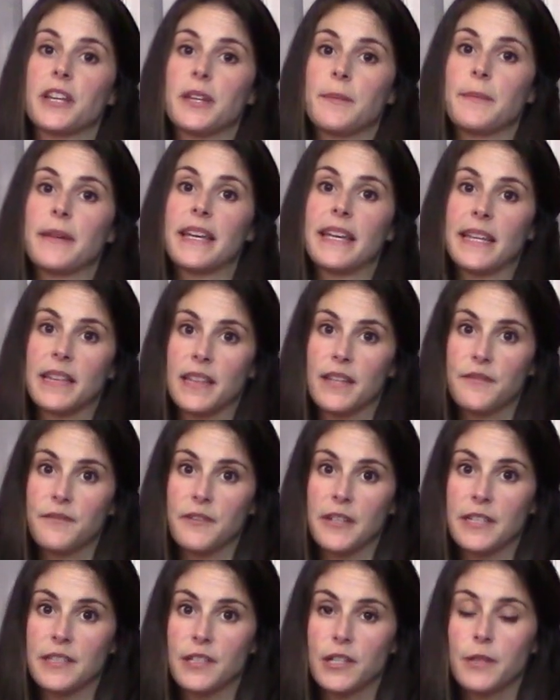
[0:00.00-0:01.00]
them in the
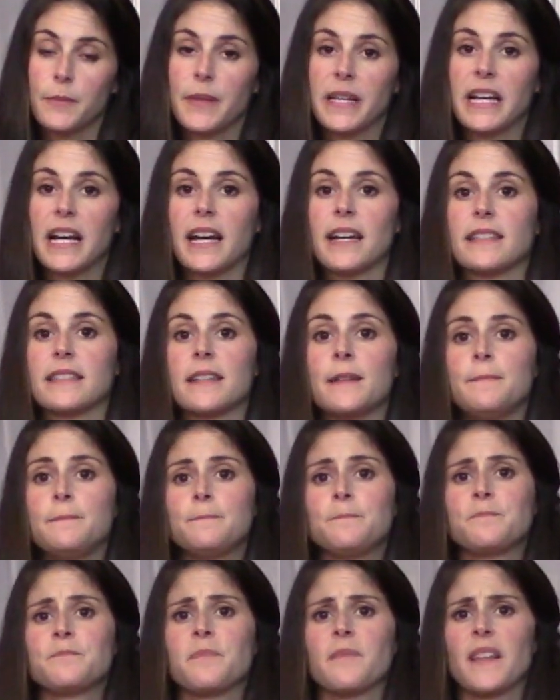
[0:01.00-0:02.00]
freezer, because
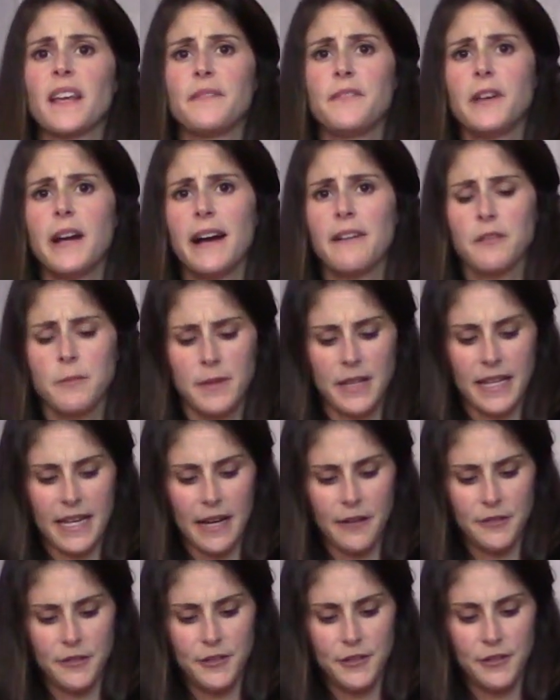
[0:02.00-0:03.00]
if you have them on the
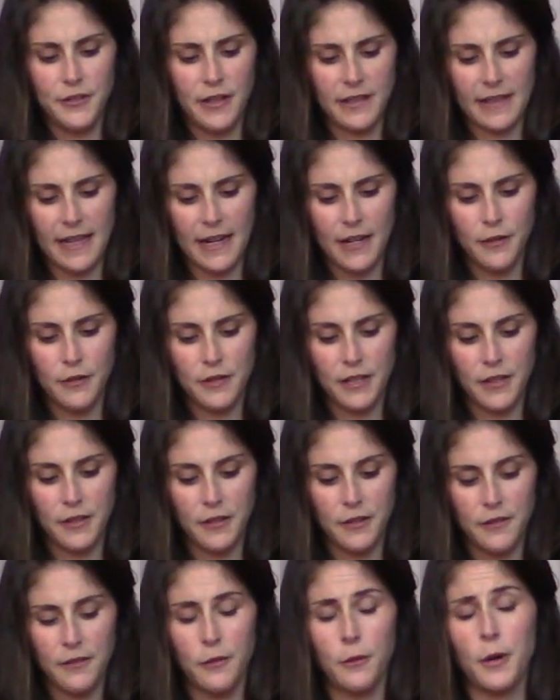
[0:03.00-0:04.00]
counter too long, that
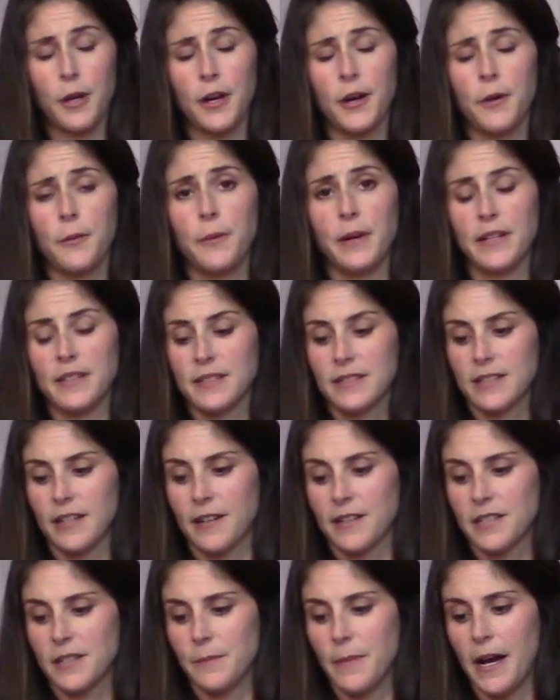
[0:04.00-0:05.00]
coconut oil will
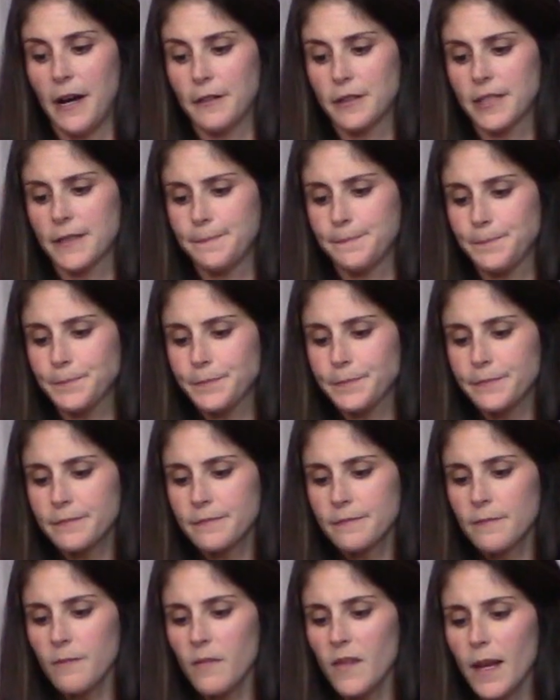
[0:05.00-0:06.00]
start to melt.
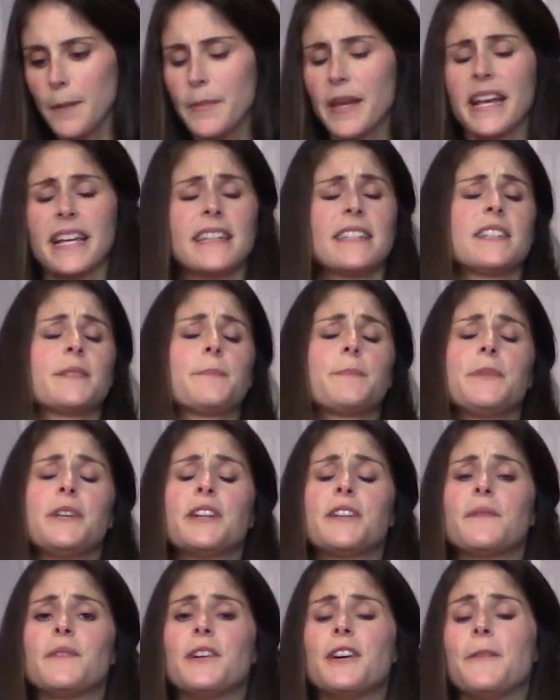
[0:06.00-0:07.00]
They get these
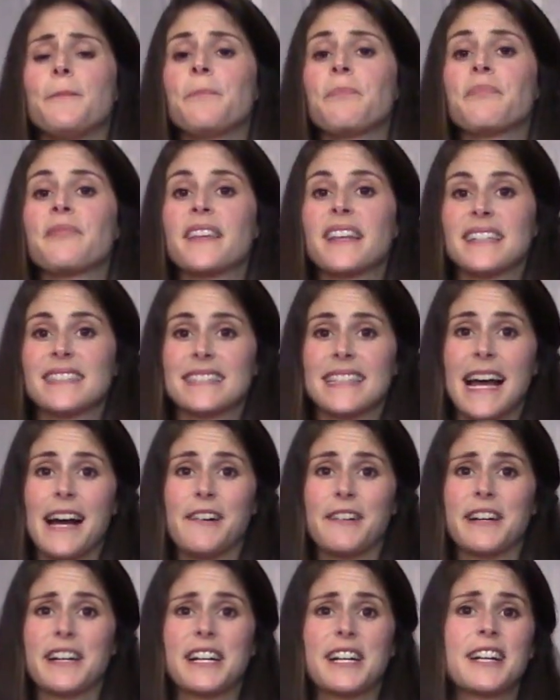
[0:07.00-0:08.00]
beautiful,
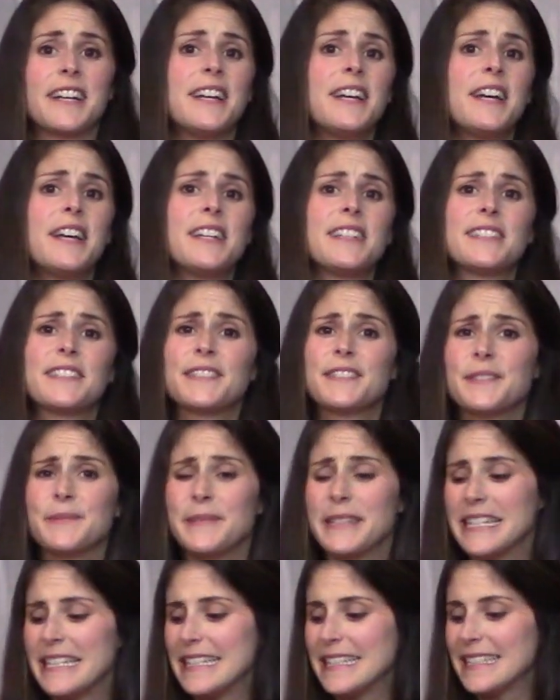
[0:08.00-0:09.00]
sour,
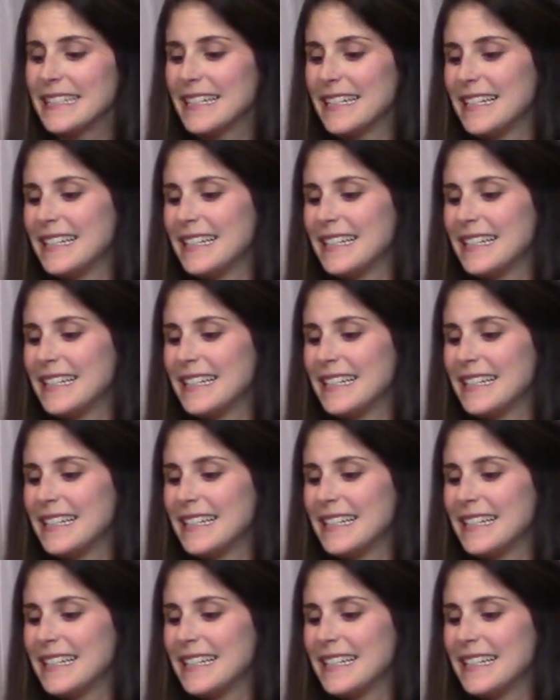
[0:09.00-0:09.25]
sweet,